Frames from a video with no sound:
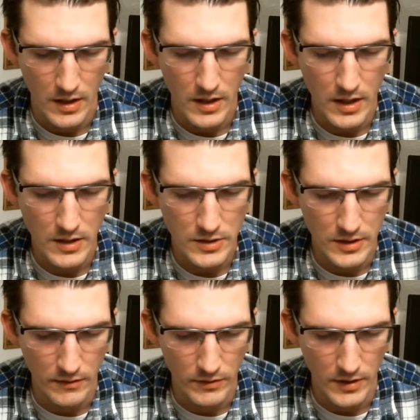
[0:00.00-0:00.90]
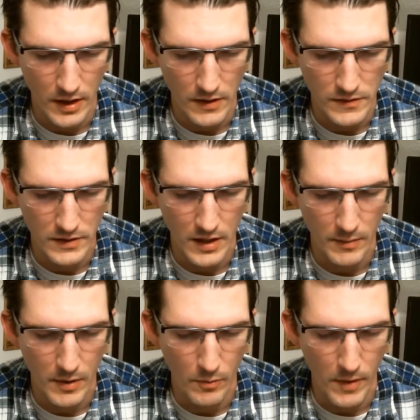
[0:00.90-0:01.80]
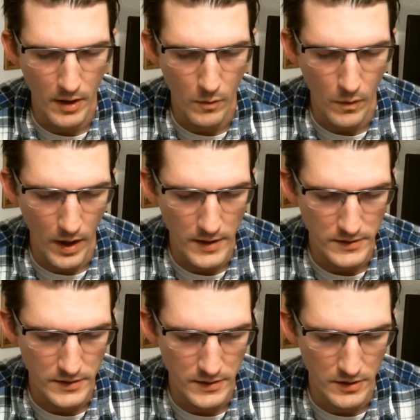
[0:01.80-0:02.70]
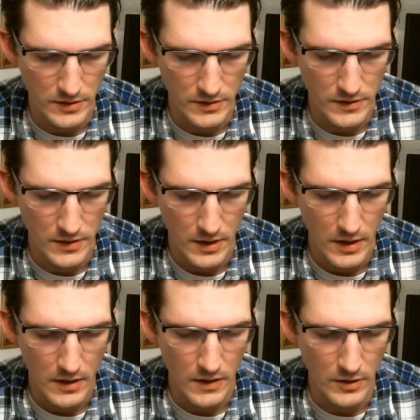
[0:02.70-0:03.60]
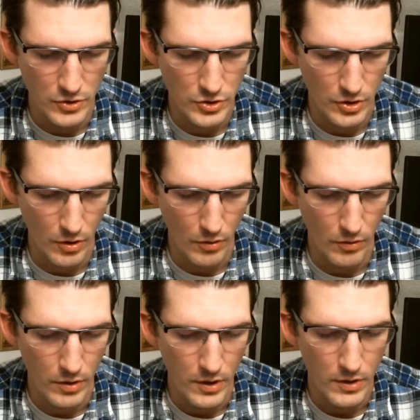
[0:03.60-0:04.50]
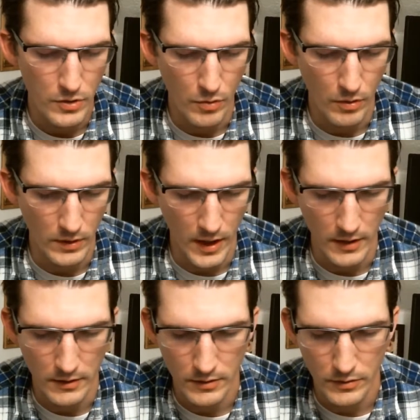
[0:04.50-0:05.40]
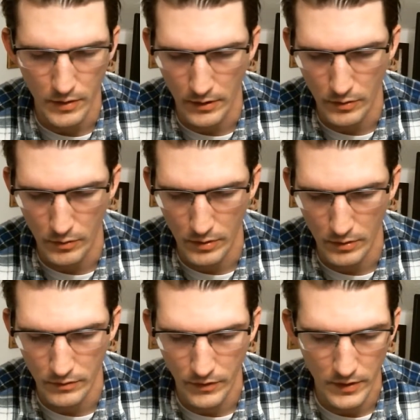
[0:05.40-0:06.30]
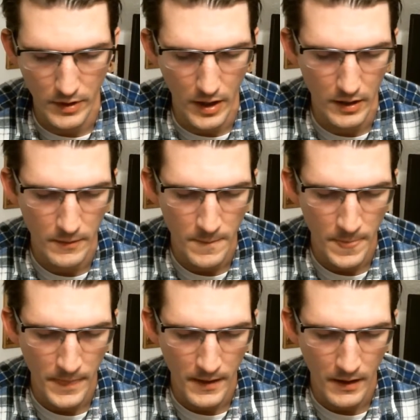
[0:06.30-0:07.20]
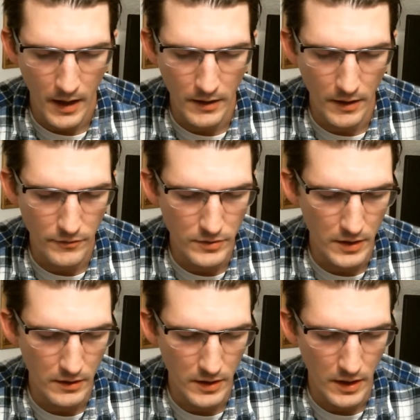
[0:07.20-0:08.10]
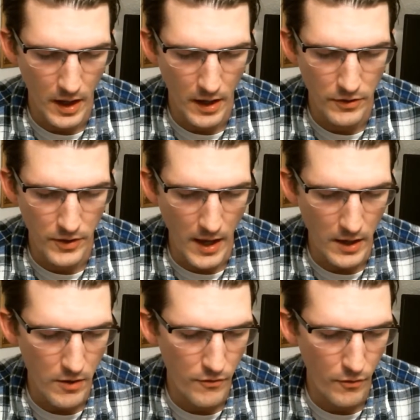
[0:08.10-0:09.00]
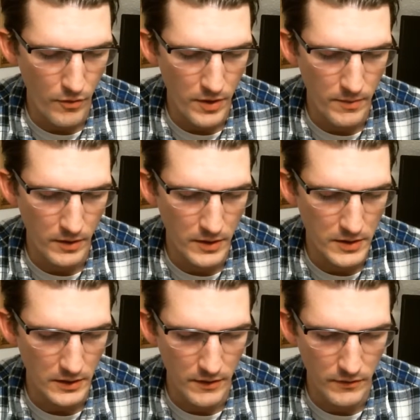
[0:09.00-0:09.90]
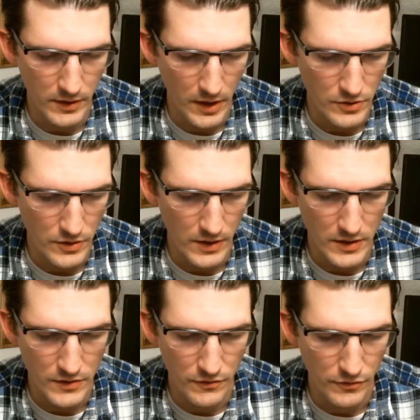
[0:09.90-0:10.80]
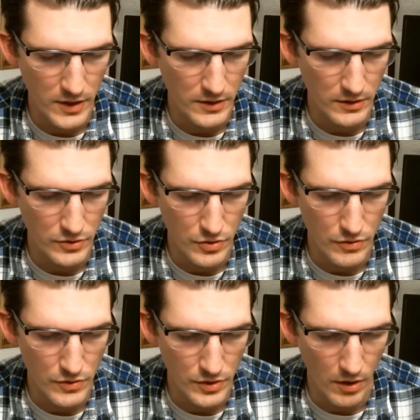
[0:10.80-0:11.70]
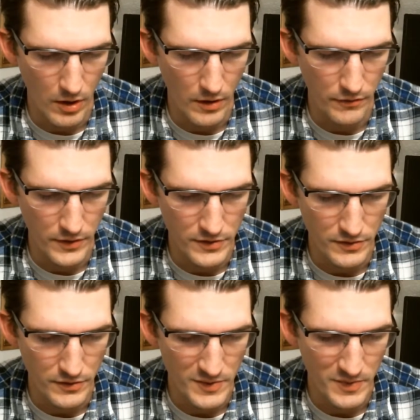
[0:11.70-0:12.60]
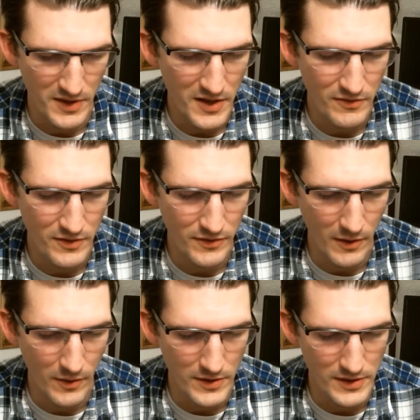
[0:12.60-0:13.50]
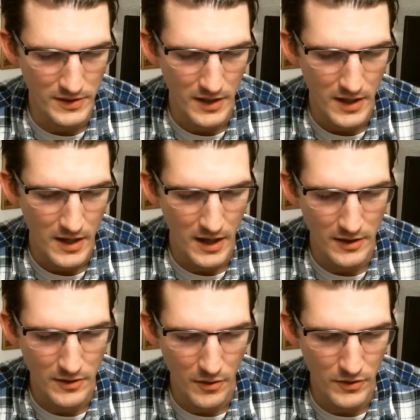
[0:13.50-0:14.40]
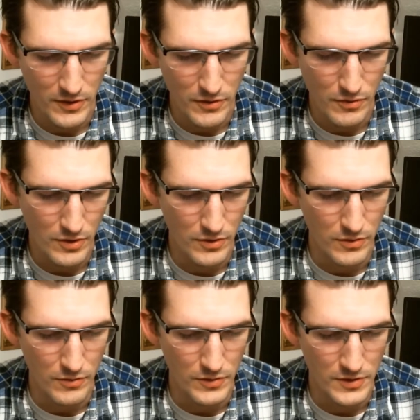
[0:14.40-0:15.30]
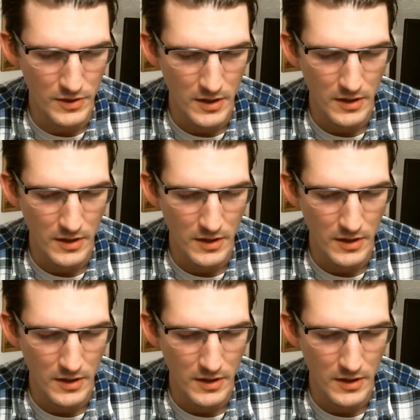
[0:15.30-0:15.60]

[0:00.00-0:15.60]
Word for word: each and every day so that they may make wise decisions that show your light throughout the world. Father God, I love you dearly. I thank you for the ability to live in a country that is free to choose our officials. But even if I wasn't, I know that you could use